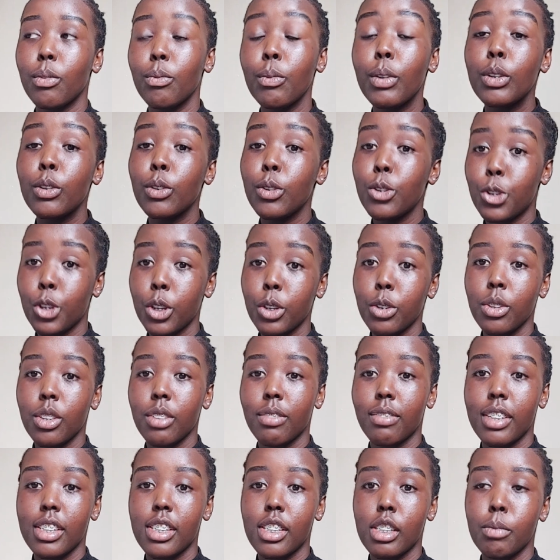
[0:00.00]
when you join
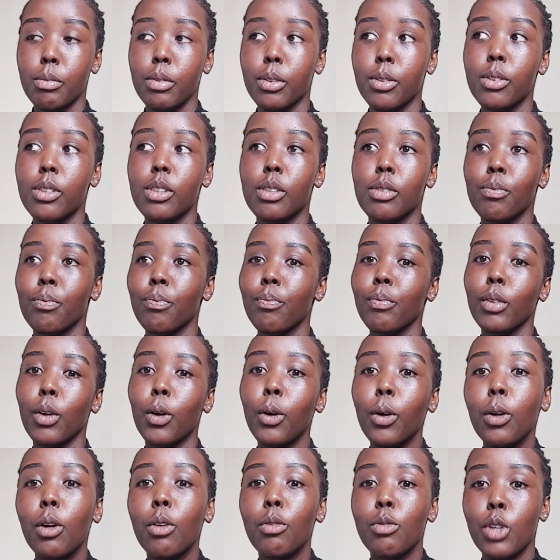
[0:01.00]
university, because
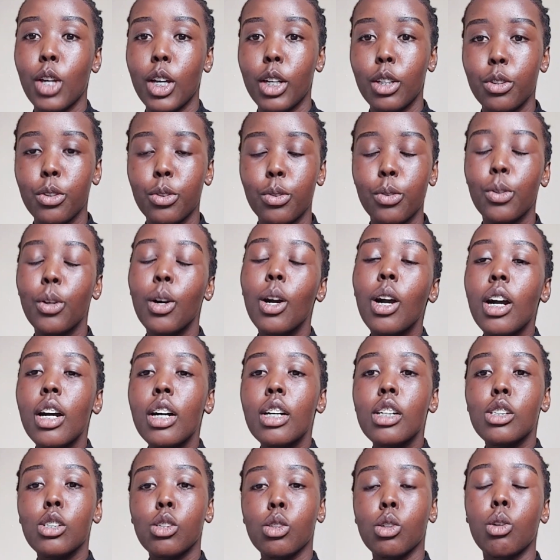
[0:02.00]
all of you are new.
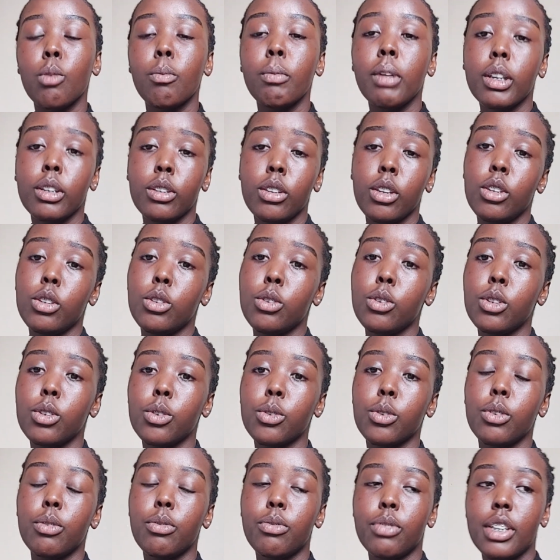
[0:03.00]
So make sure you choose
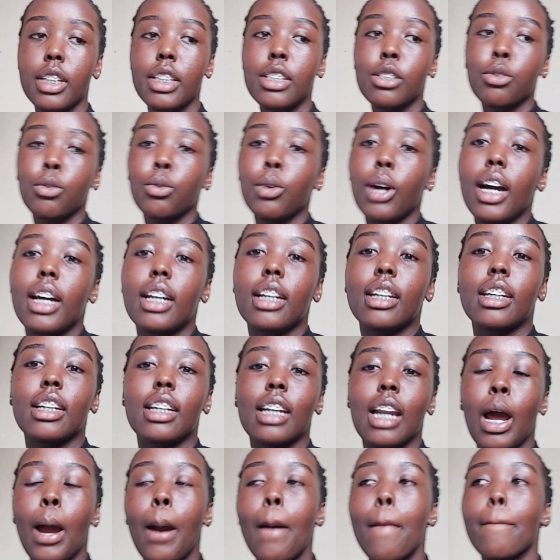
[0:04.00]
good friends who are
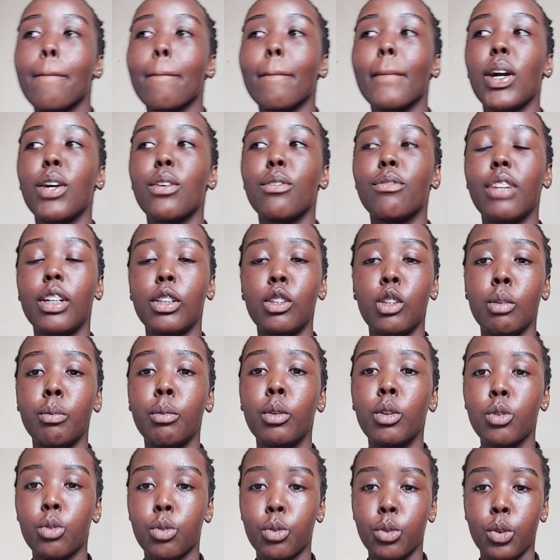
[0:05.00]

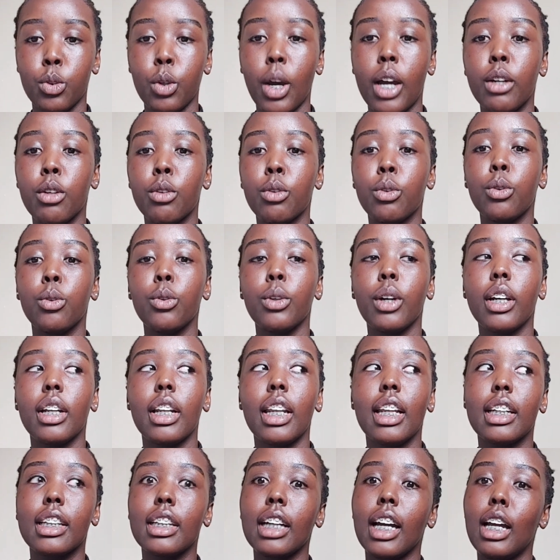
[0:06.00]
valuable to you, and who
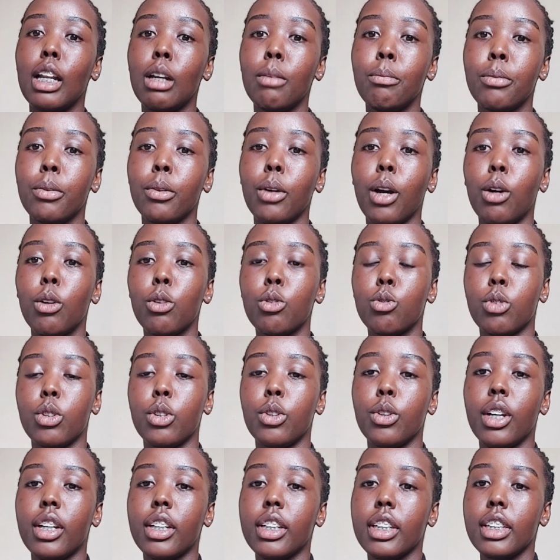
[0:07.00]
help you out when
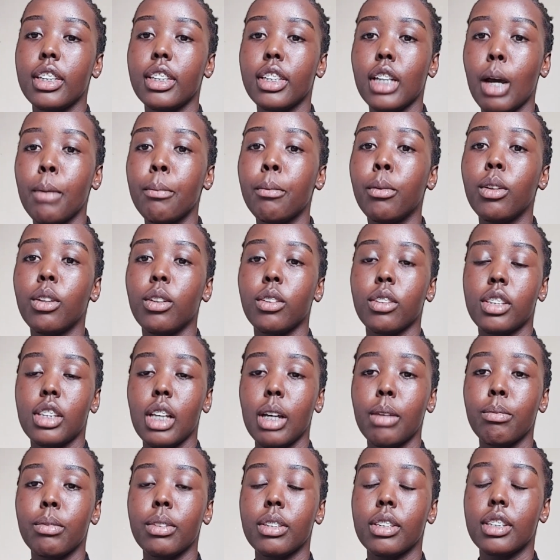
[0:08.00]
you are in trouble, or
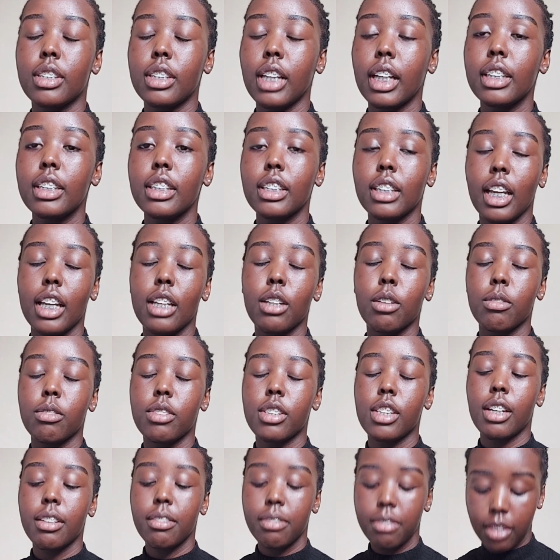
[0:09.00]
such kind of
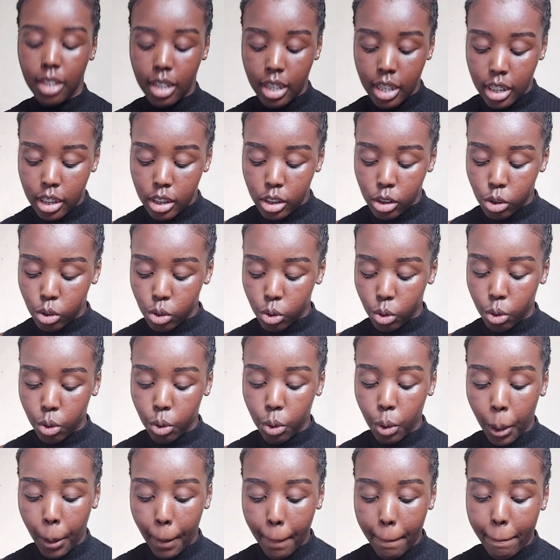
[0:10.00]
stuff.
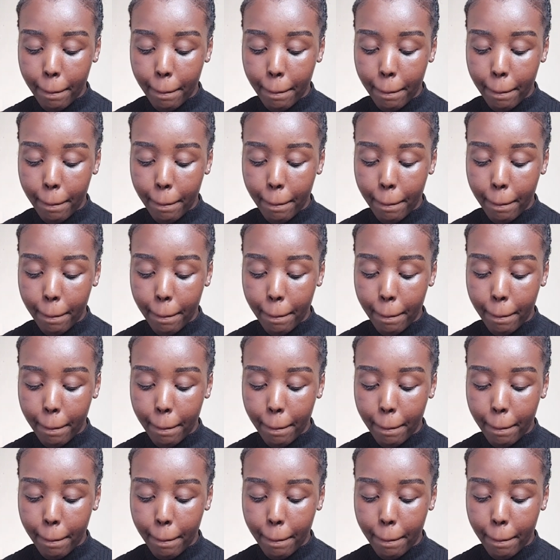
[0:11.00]
So